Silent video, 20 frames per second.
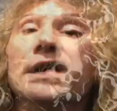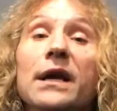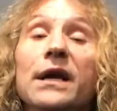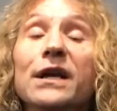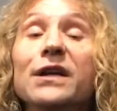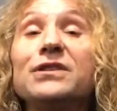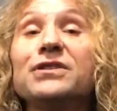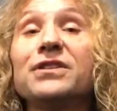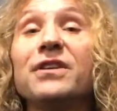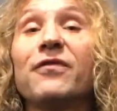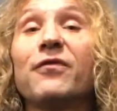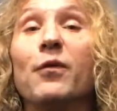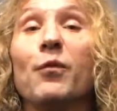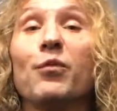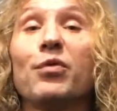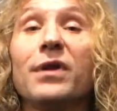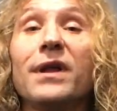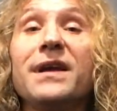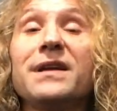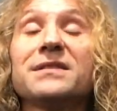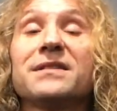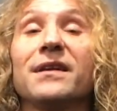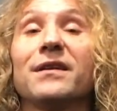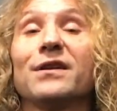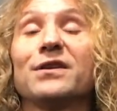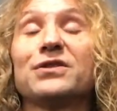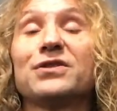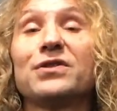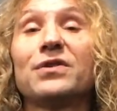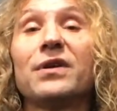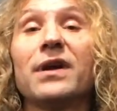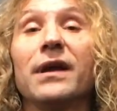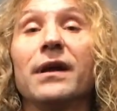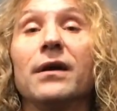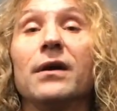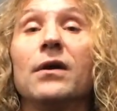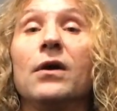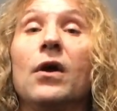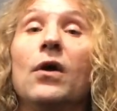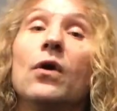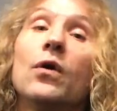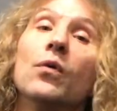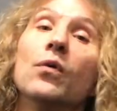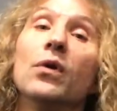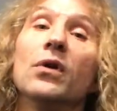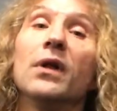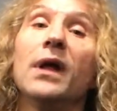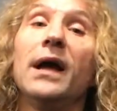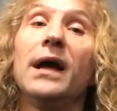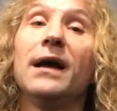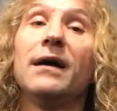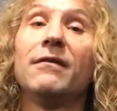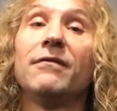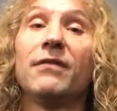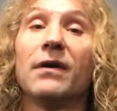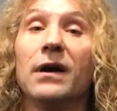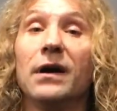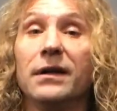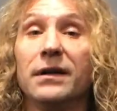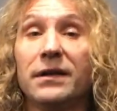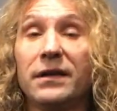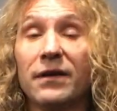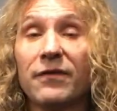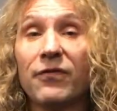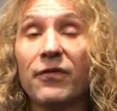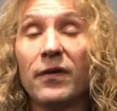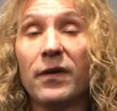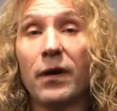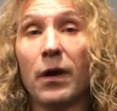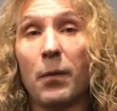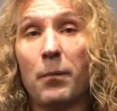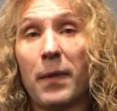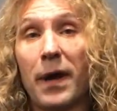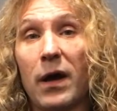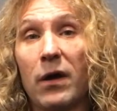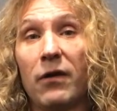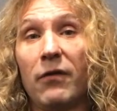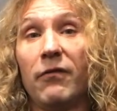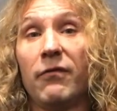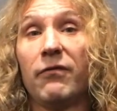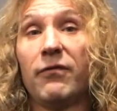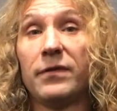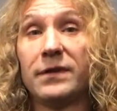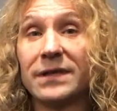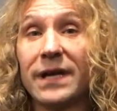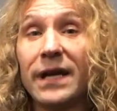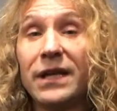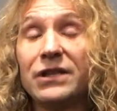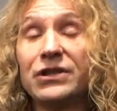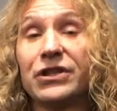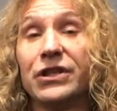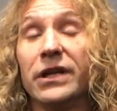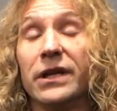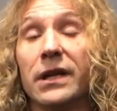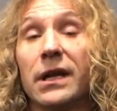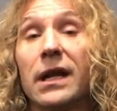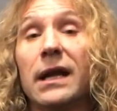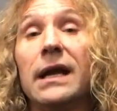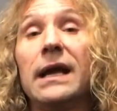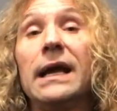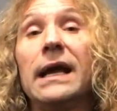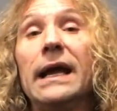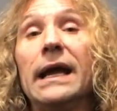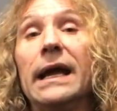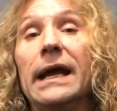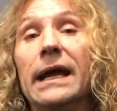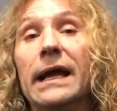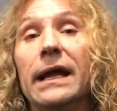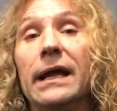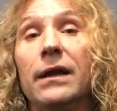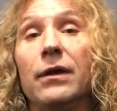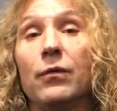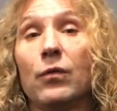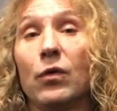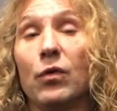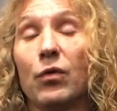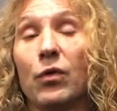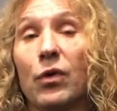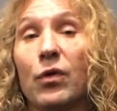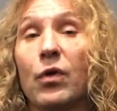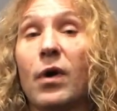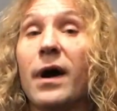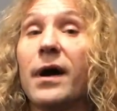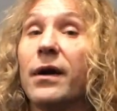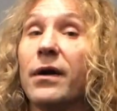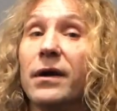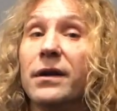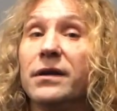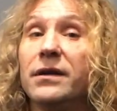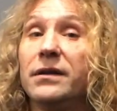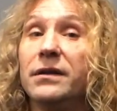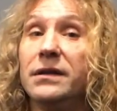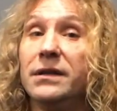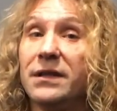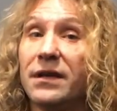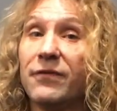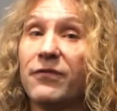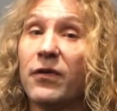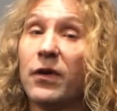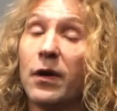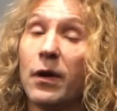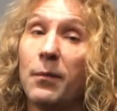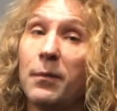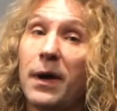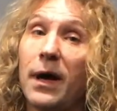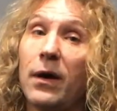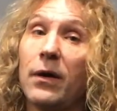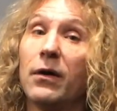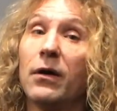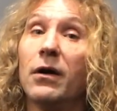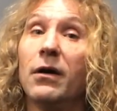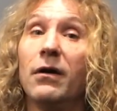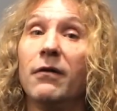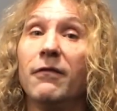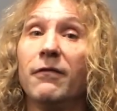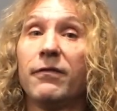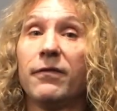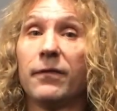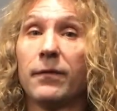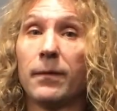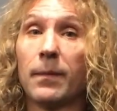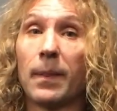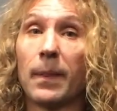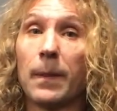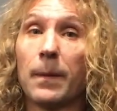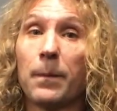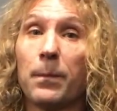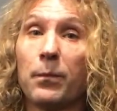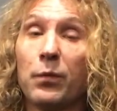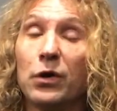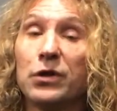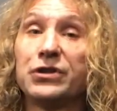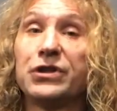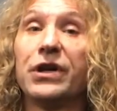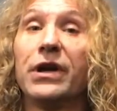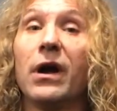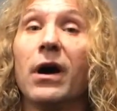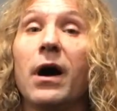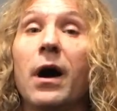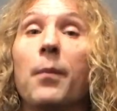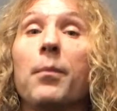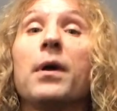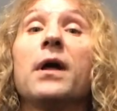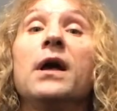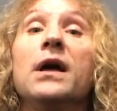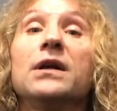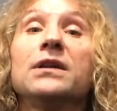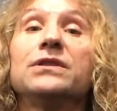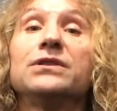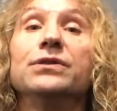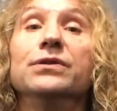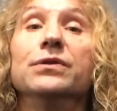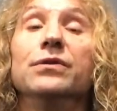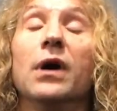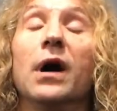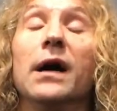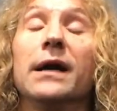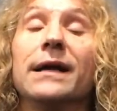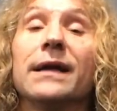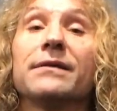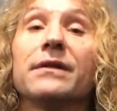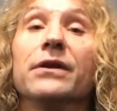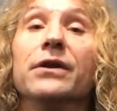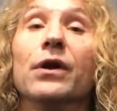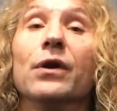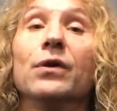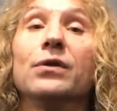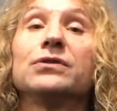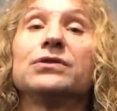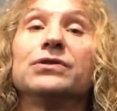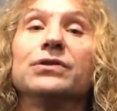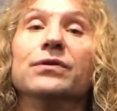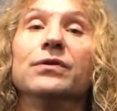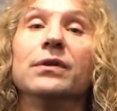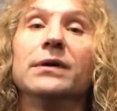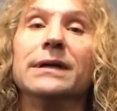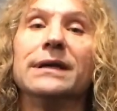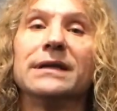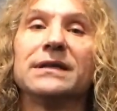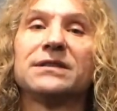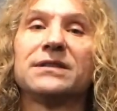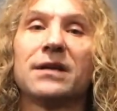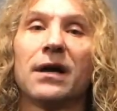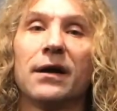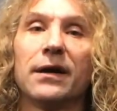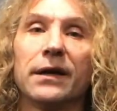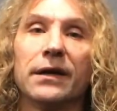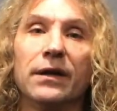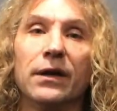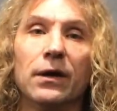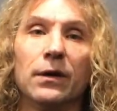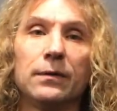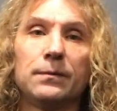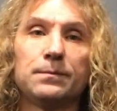Each different place on the string will have a different amount of tension and will require a different amount of pushing up to get the note to its target note.